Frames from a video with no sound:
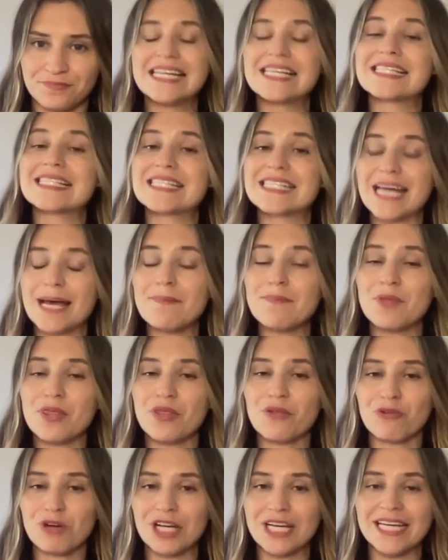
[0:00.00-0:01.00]
Step
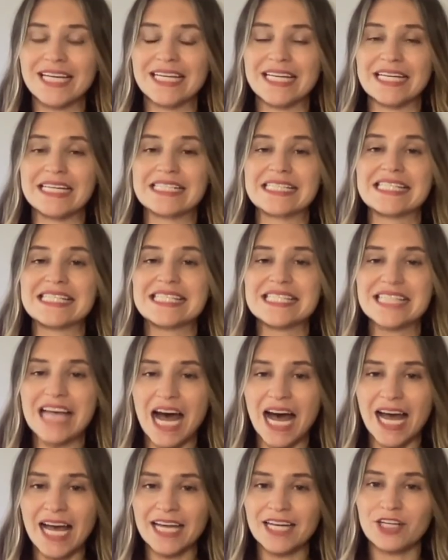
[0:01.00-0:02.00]
3,
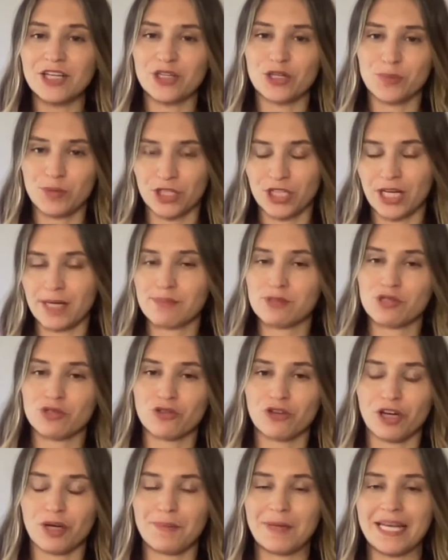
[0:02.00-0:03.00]
sign your prenuptial
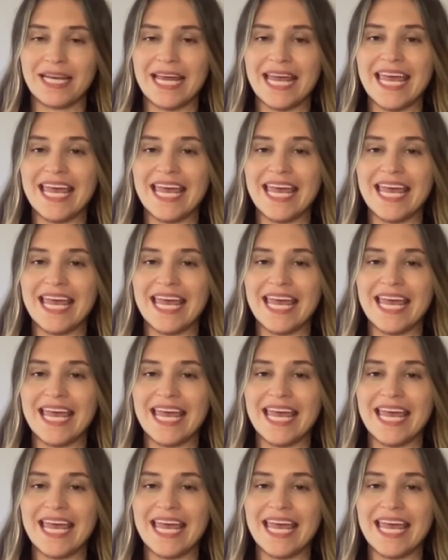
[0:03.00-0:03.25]
agreement